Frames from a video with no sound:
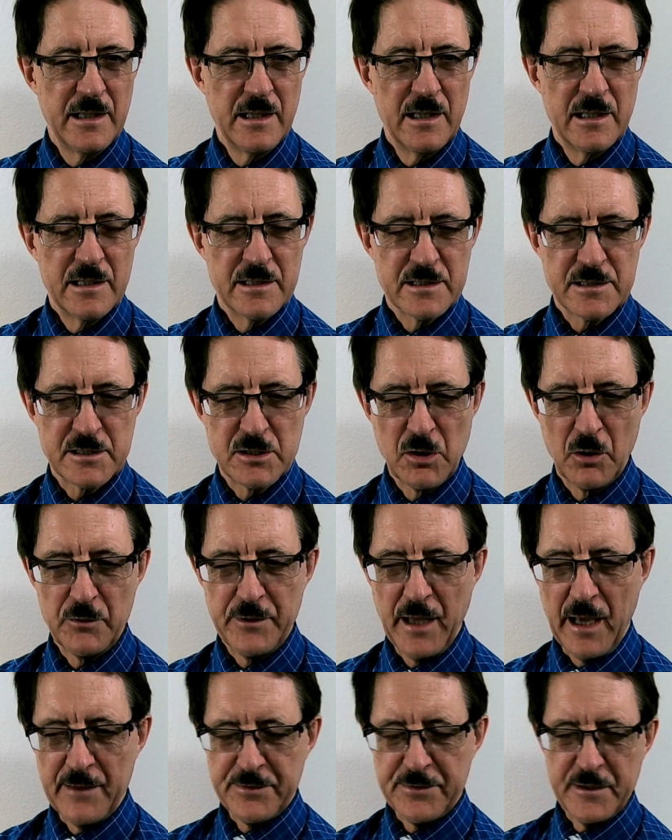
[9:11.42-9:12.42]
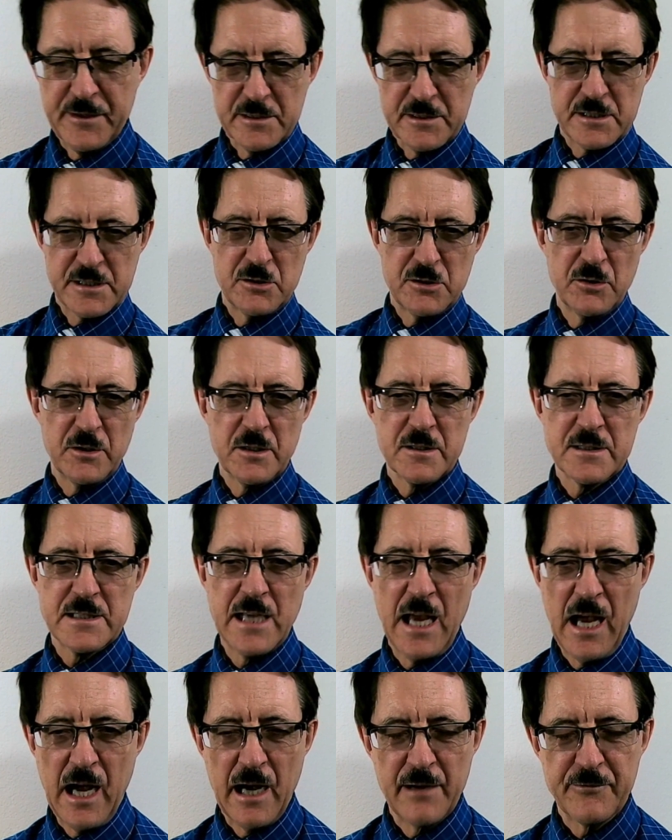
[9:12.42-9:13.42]
so that the students
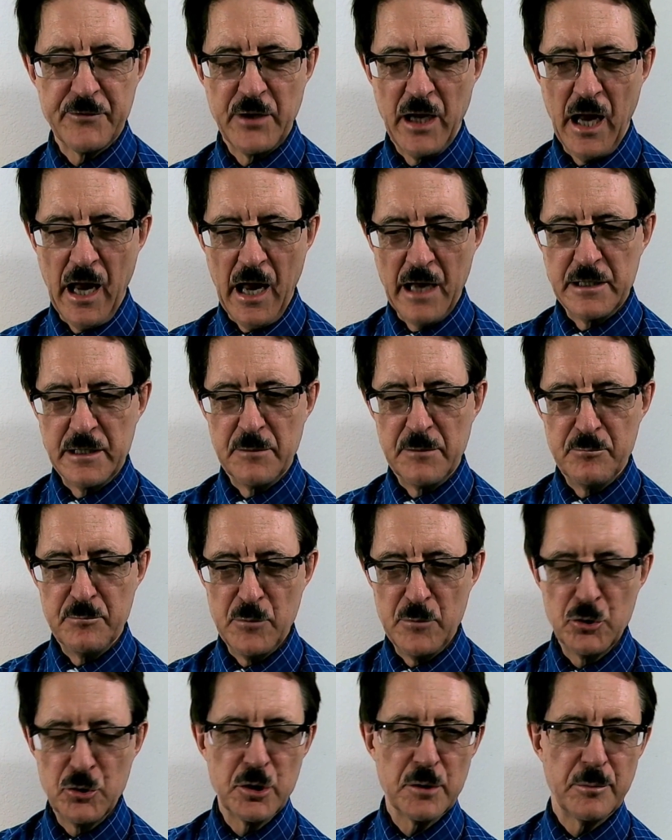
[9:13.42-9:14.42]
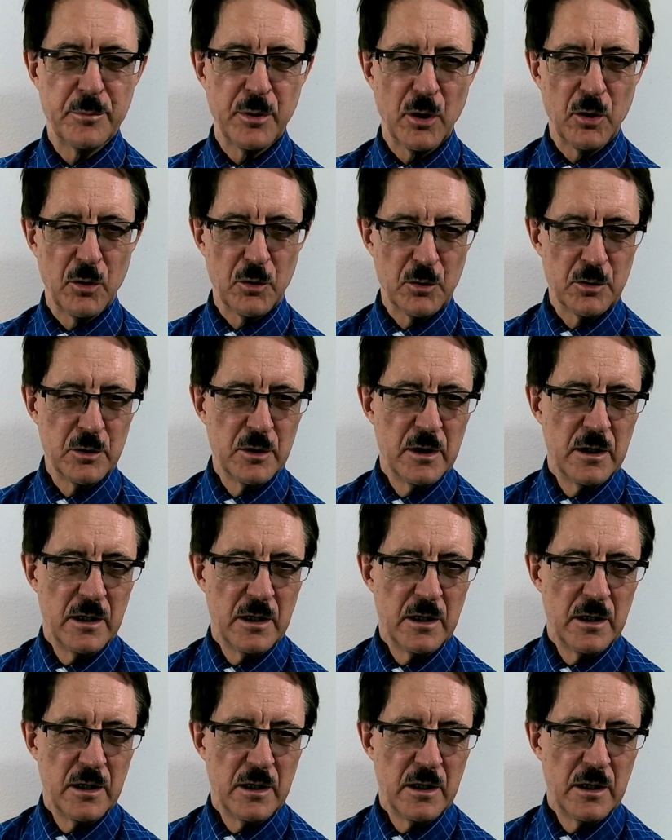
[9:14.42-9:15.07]
have an immutable,